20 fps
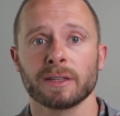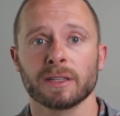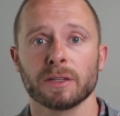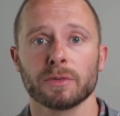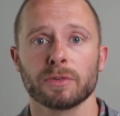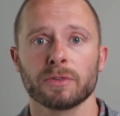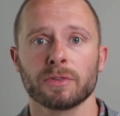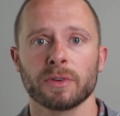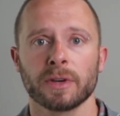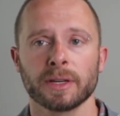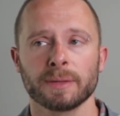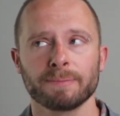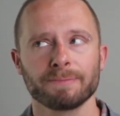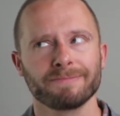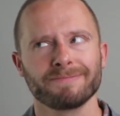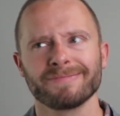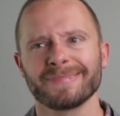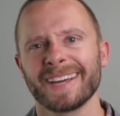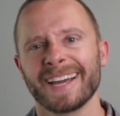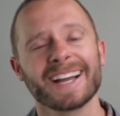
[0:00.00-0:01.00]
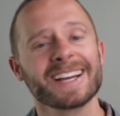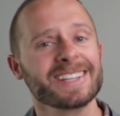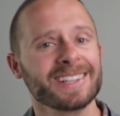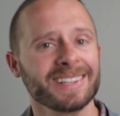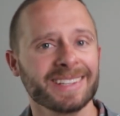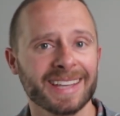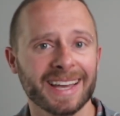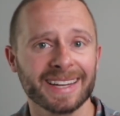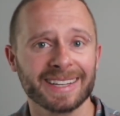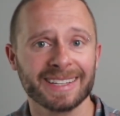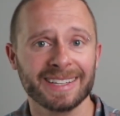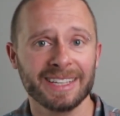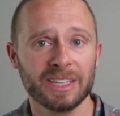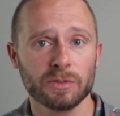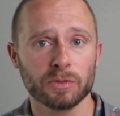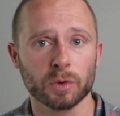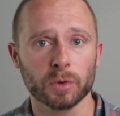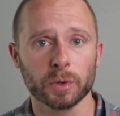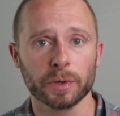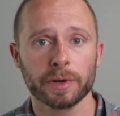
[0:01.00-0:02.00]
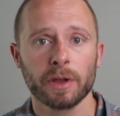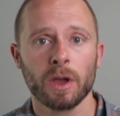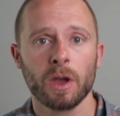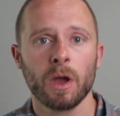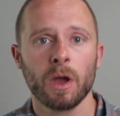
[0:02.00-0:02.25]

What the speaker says: if I actually had a need for it,